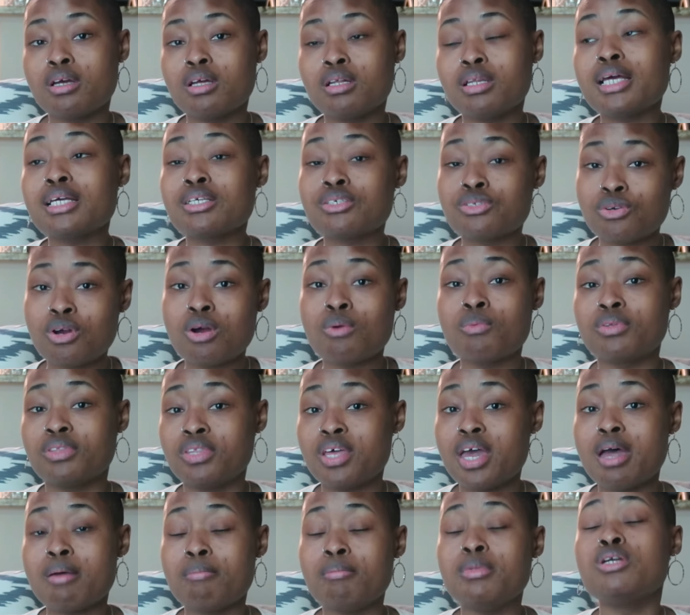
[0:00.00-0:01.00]
Let's start with
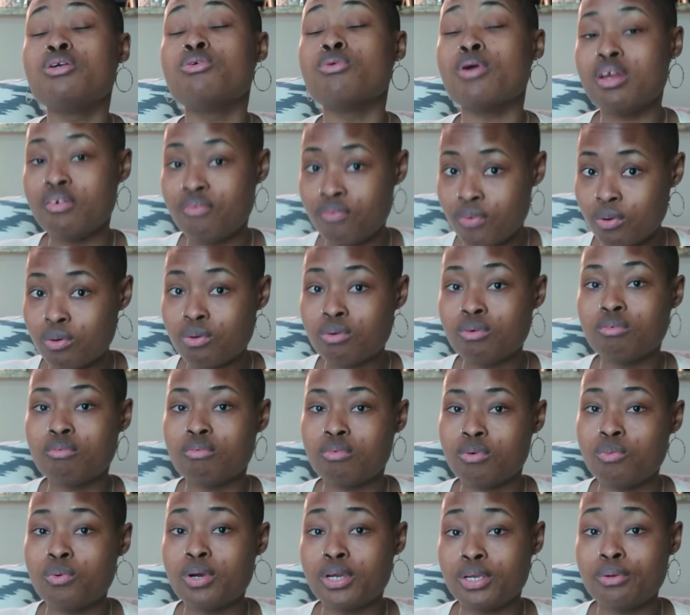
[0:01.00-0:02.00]
that. Be grateful
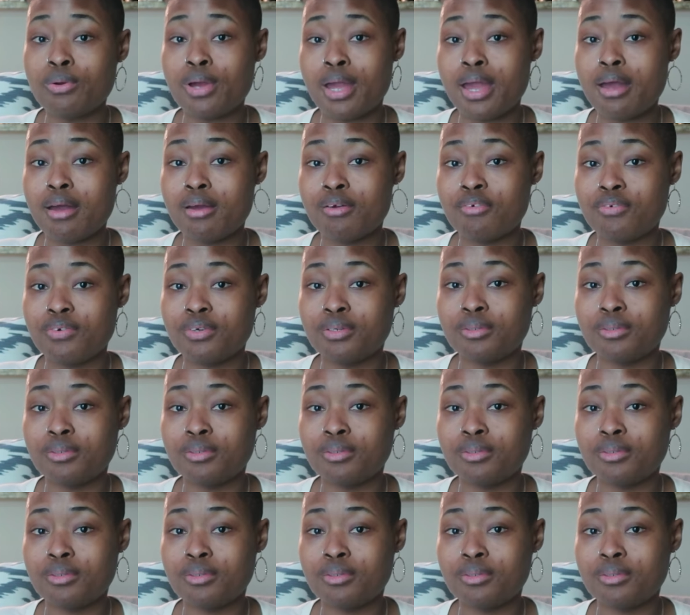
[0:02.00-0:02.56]
for what you have.